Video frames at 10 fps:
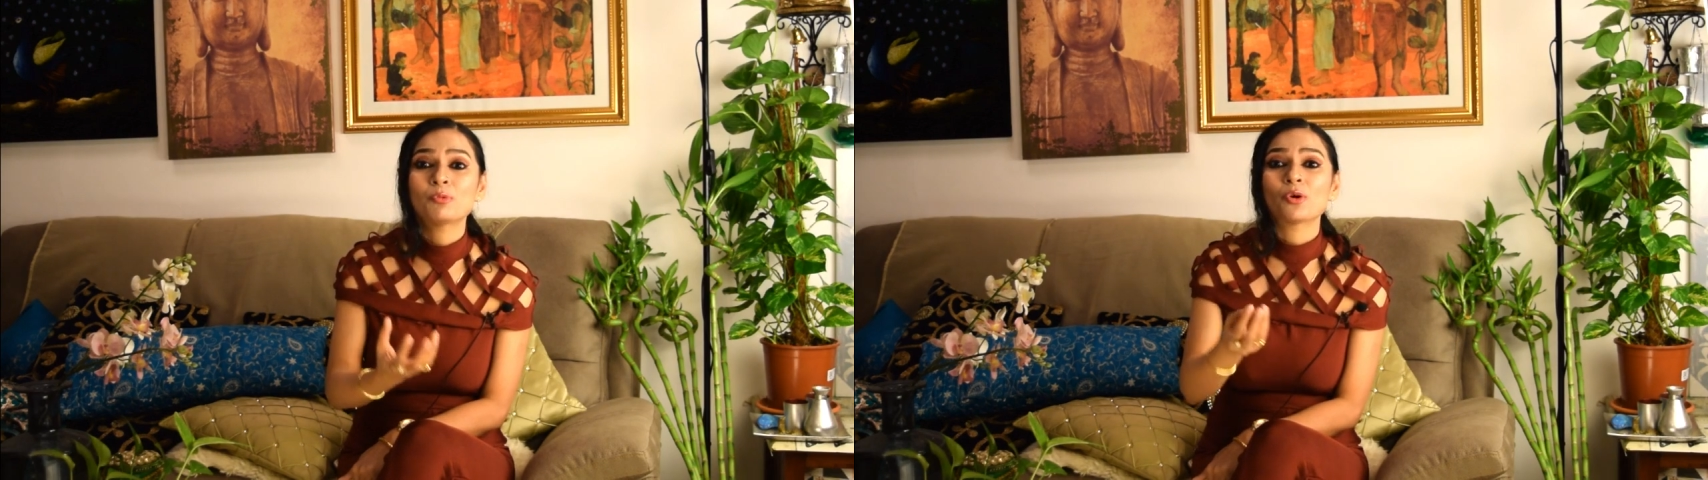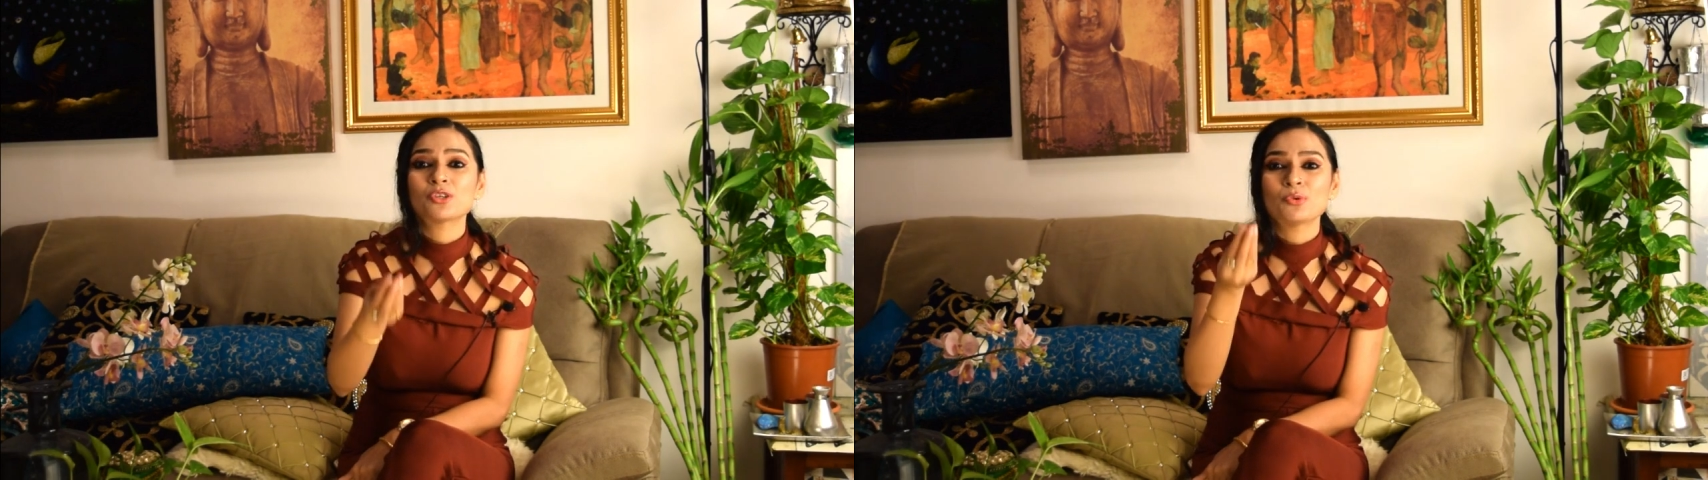
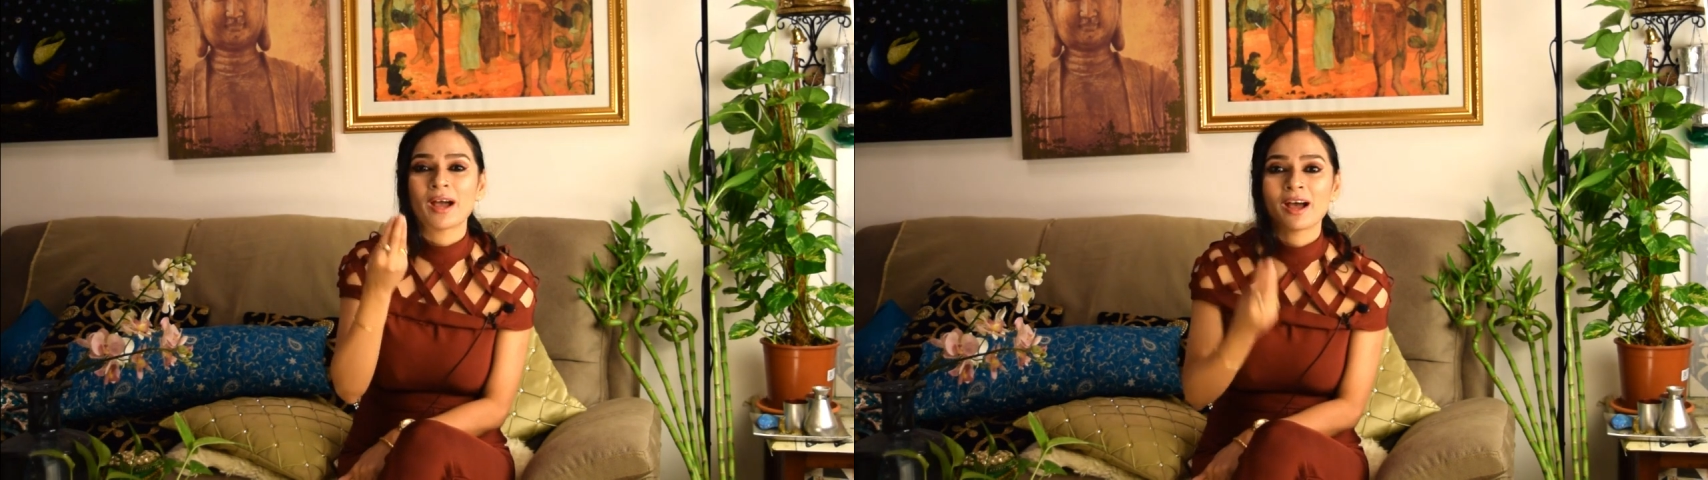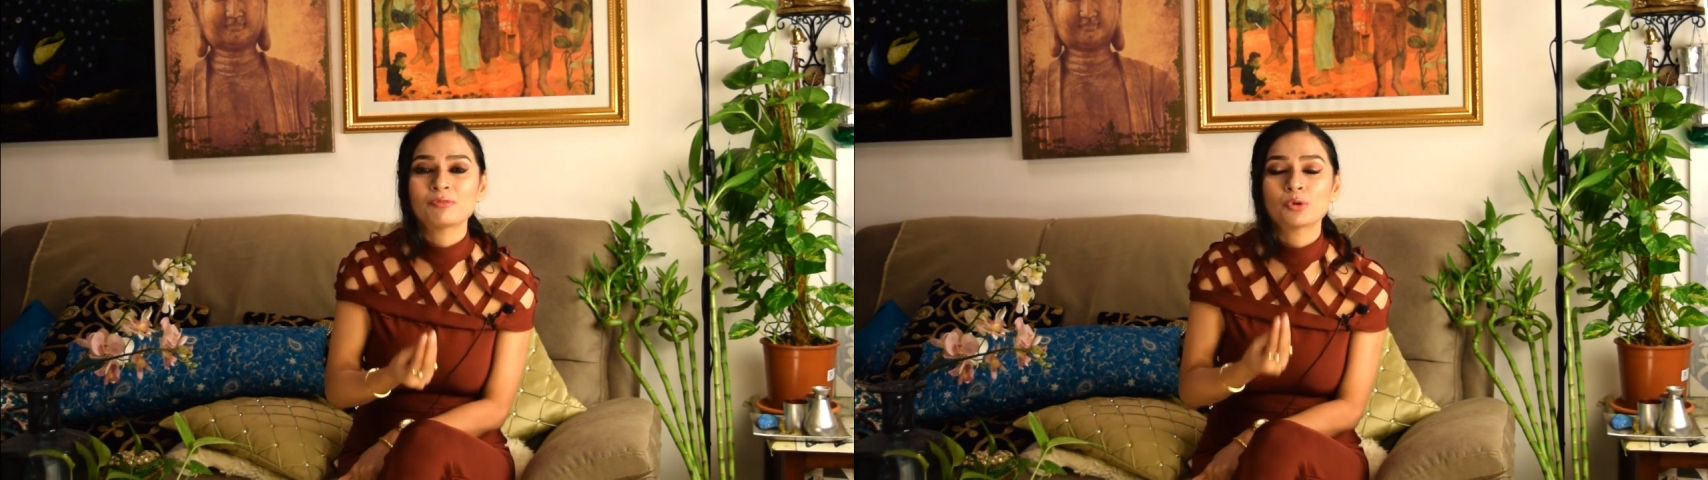what you
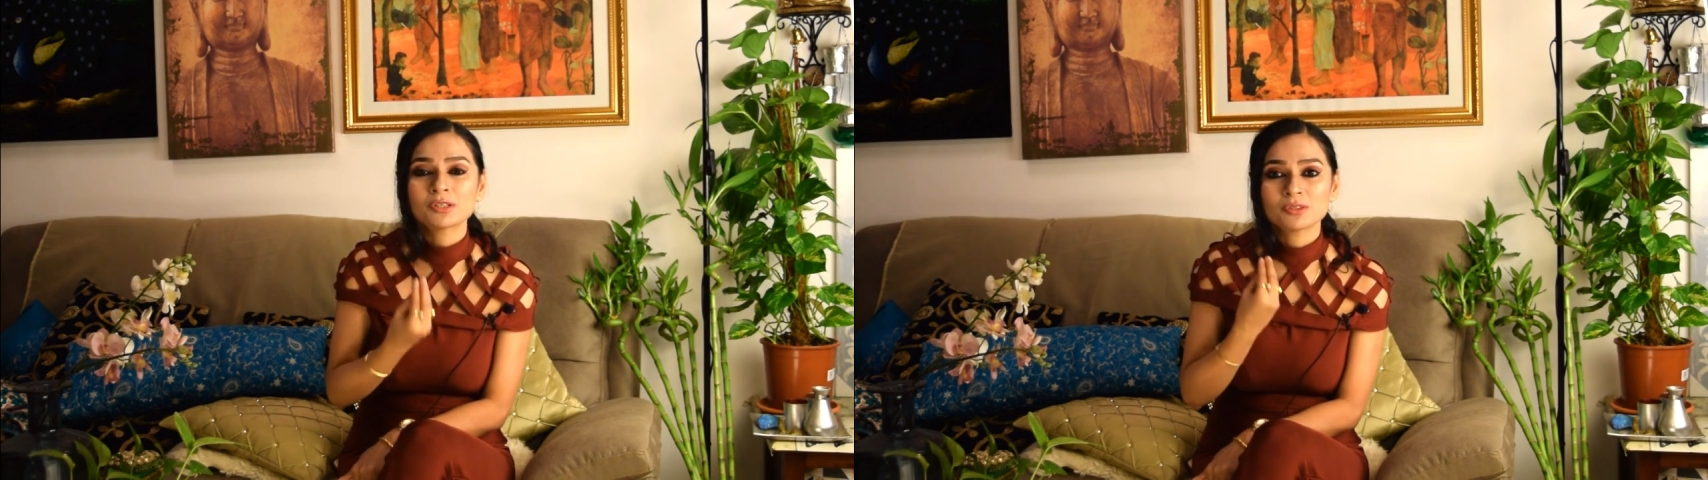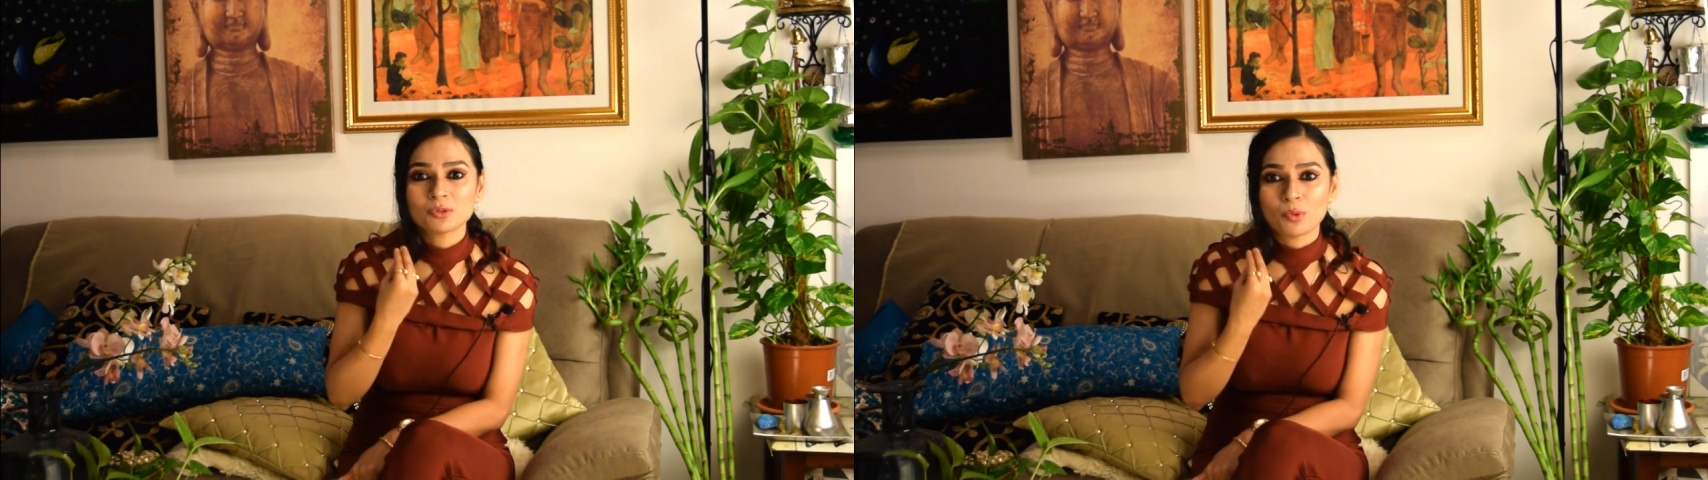have,
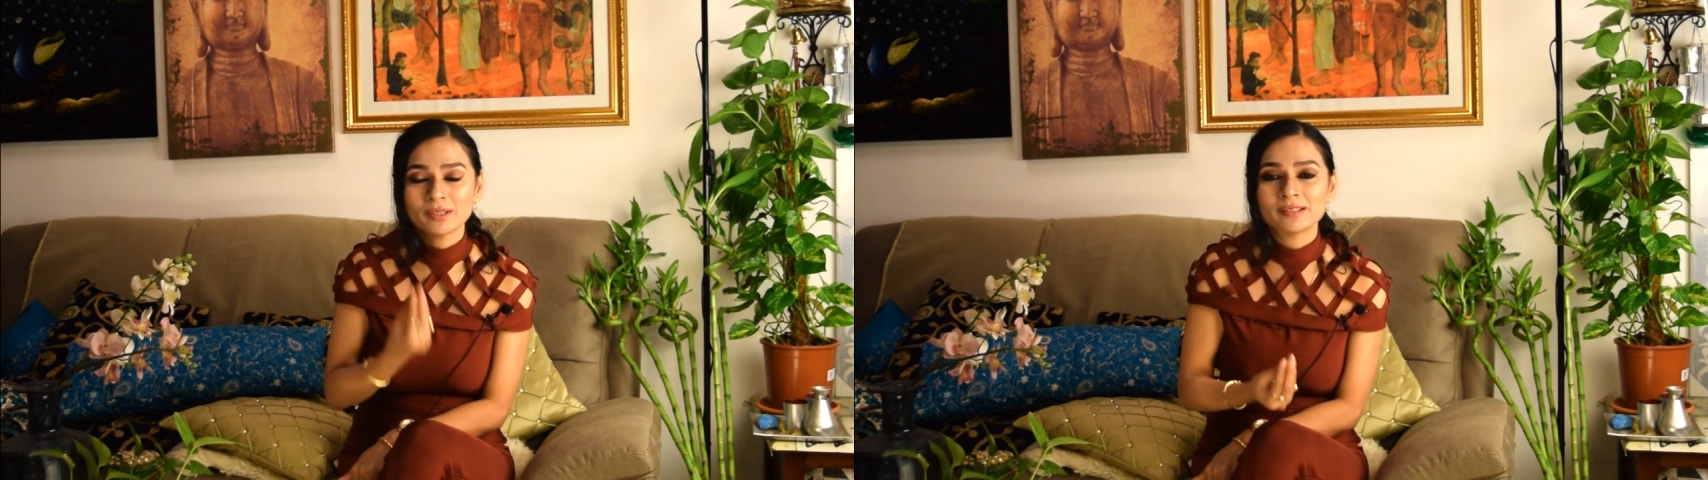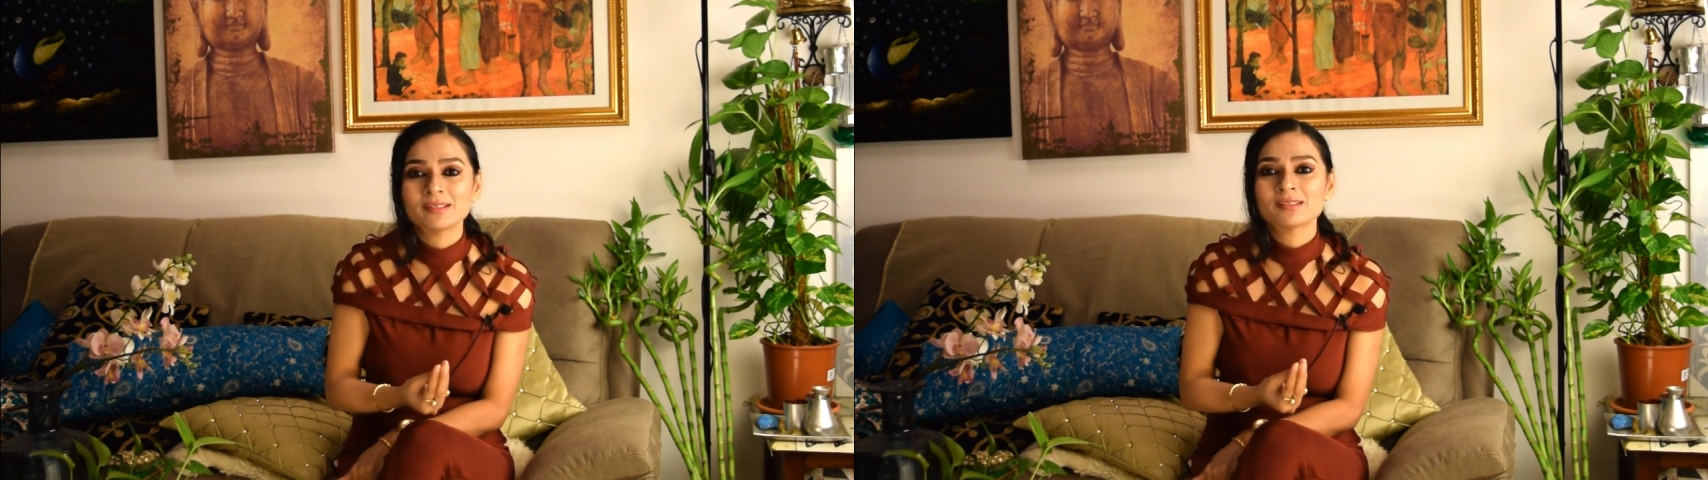what are the
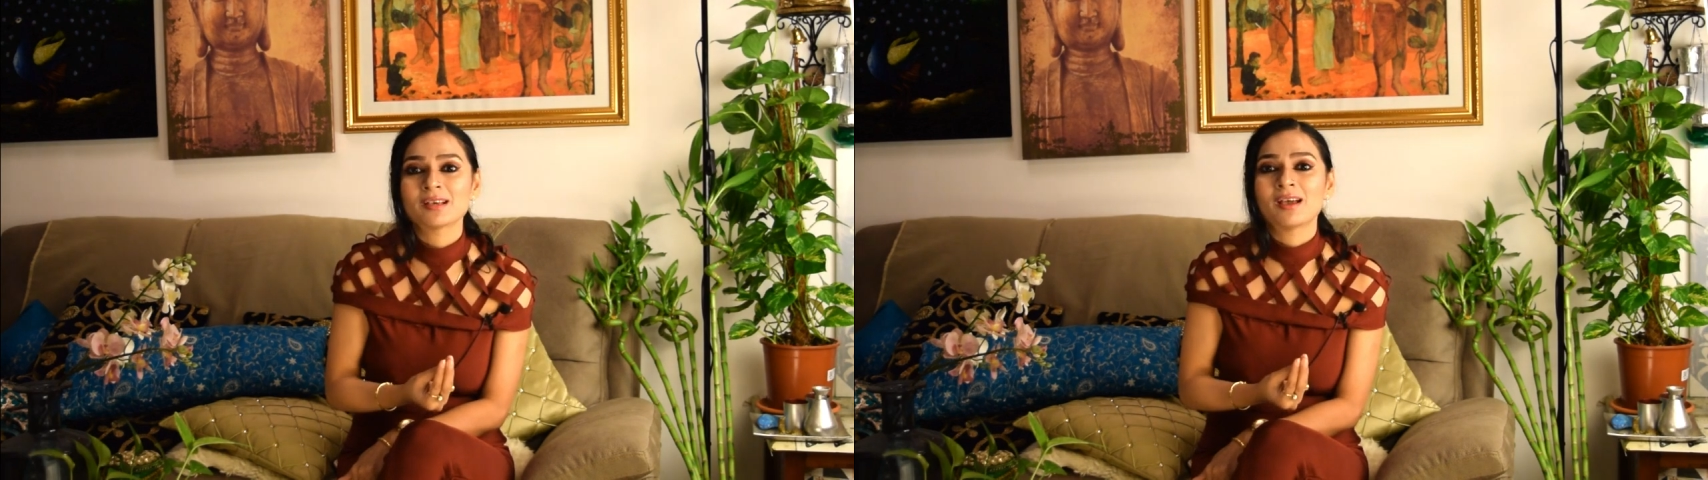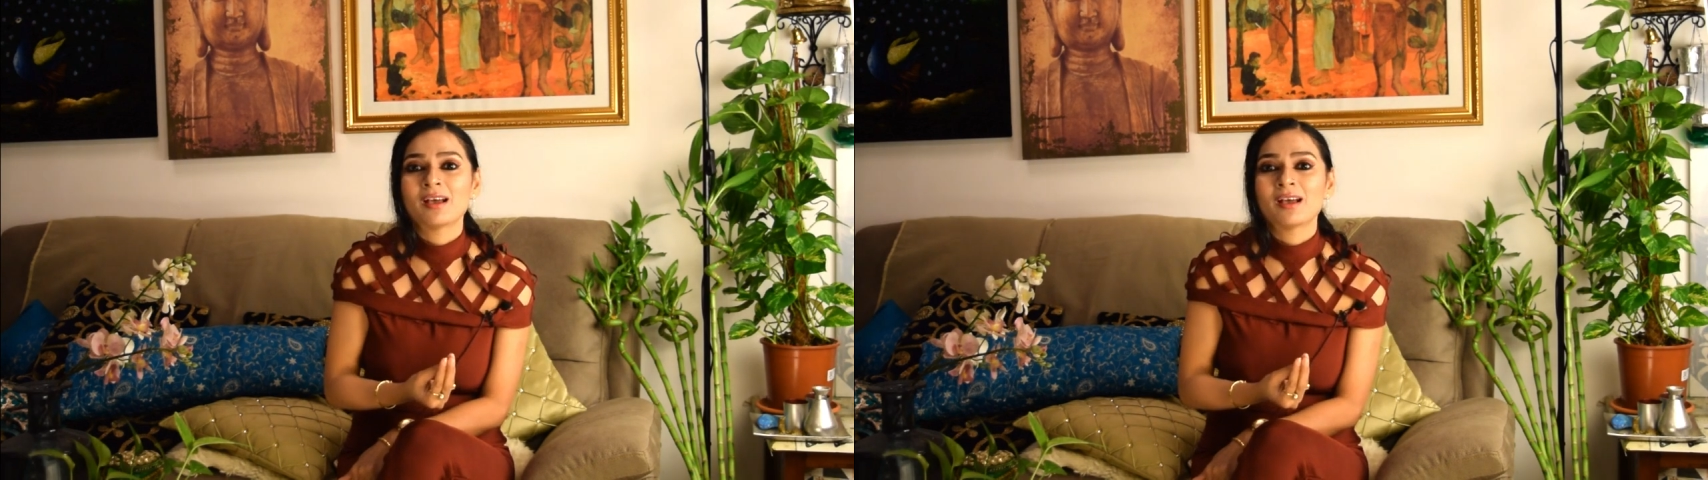qualities